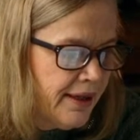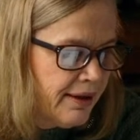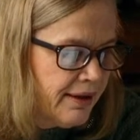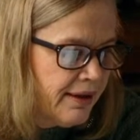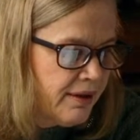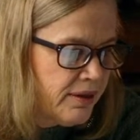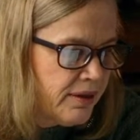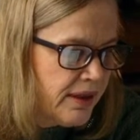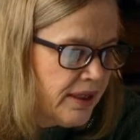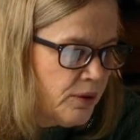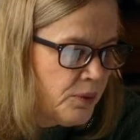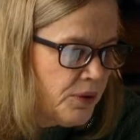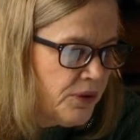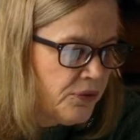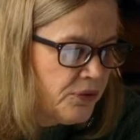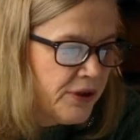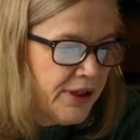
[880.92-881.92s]
I think
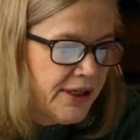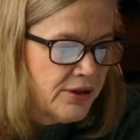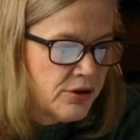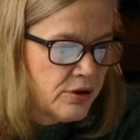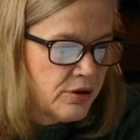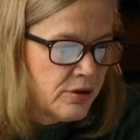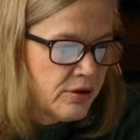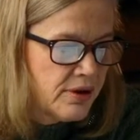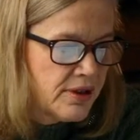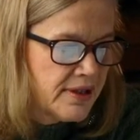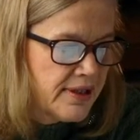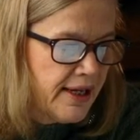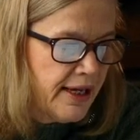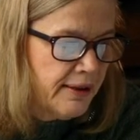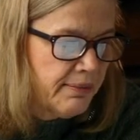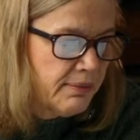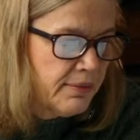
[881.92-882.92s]
we forget to do the
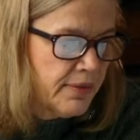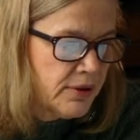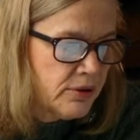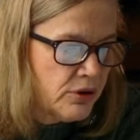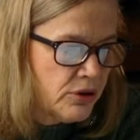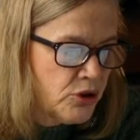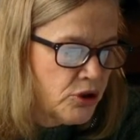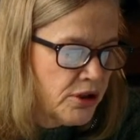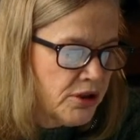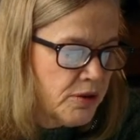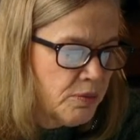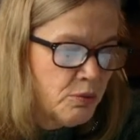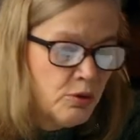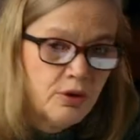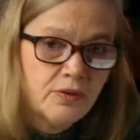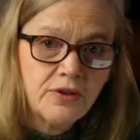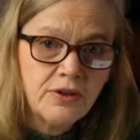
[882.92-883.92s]
same, to just
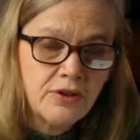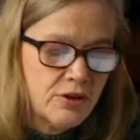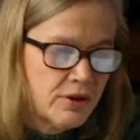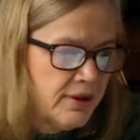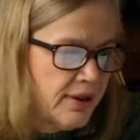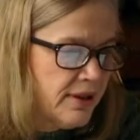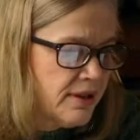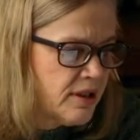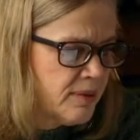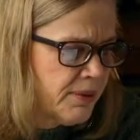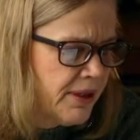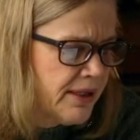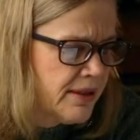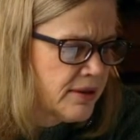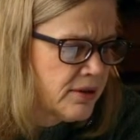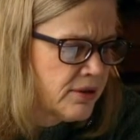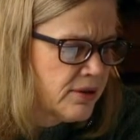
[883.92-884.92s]
move into their
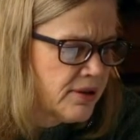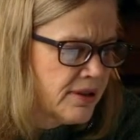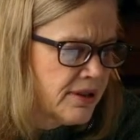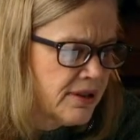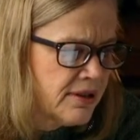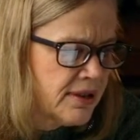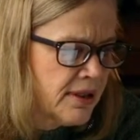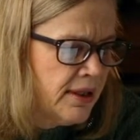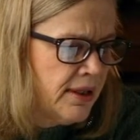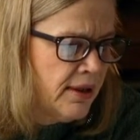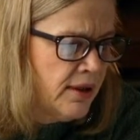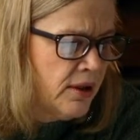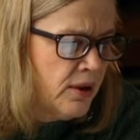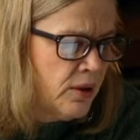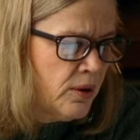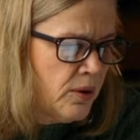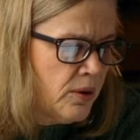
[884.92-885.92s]
space, to sit
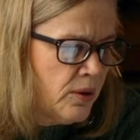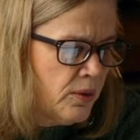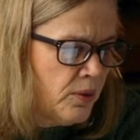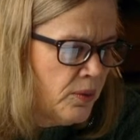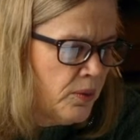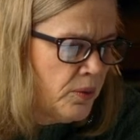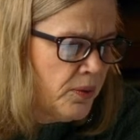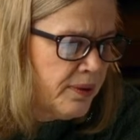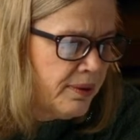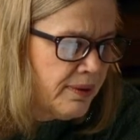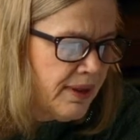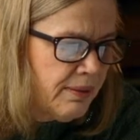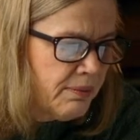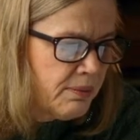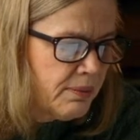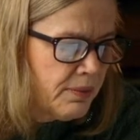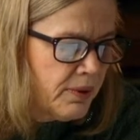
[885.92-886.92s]
with
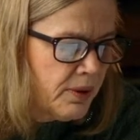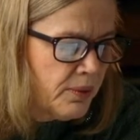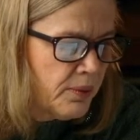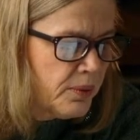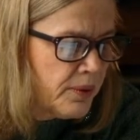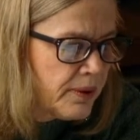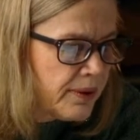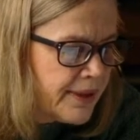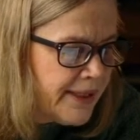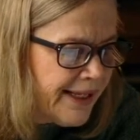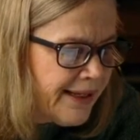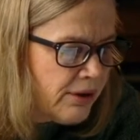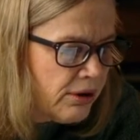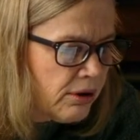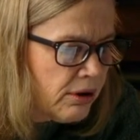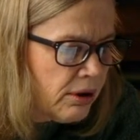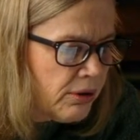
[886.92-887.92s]
them with
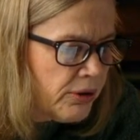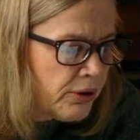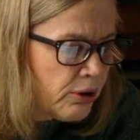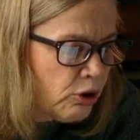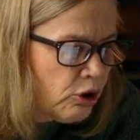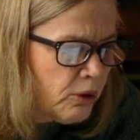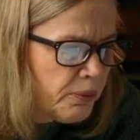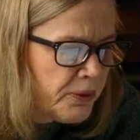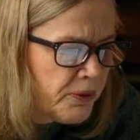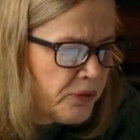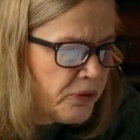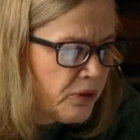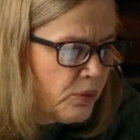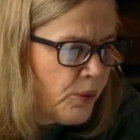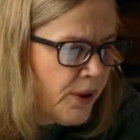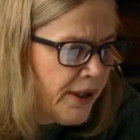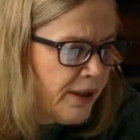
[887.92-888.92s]
Lego on the carpet for
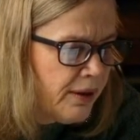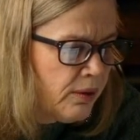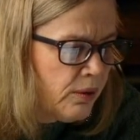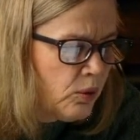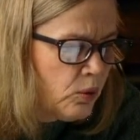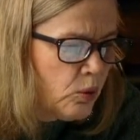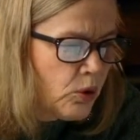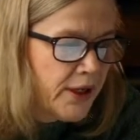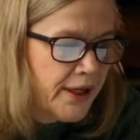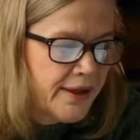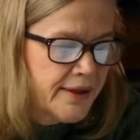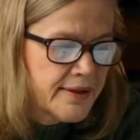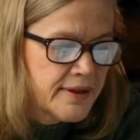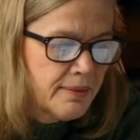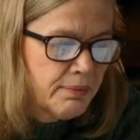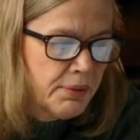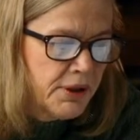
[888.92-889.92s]
a while, or color
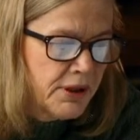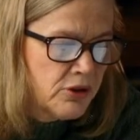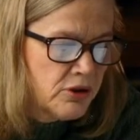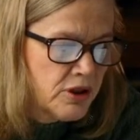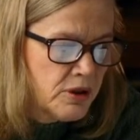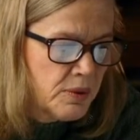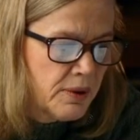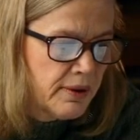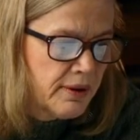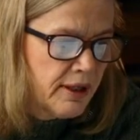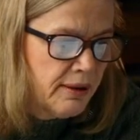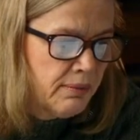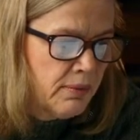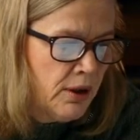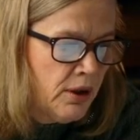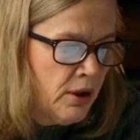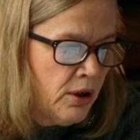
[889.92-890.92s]
some pictures with
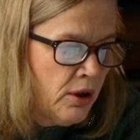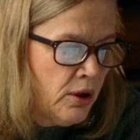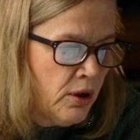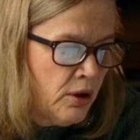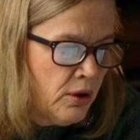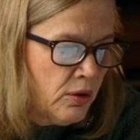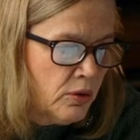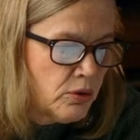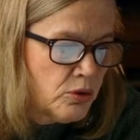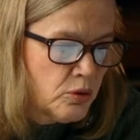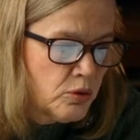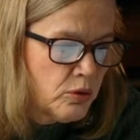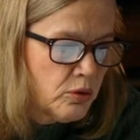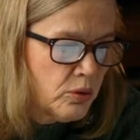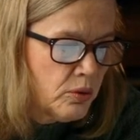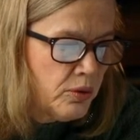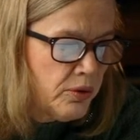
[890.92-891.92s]
them, or
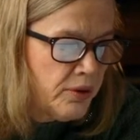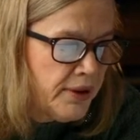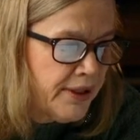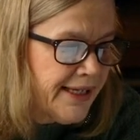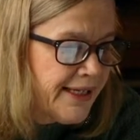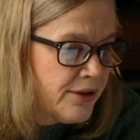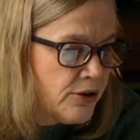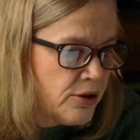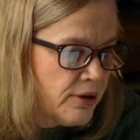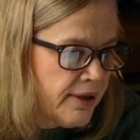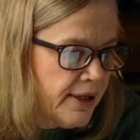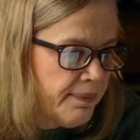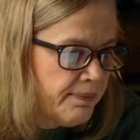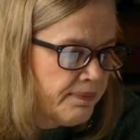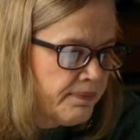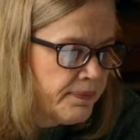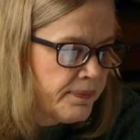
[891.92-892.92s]
draw near to
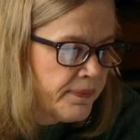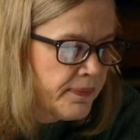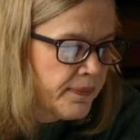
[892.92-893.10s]
them.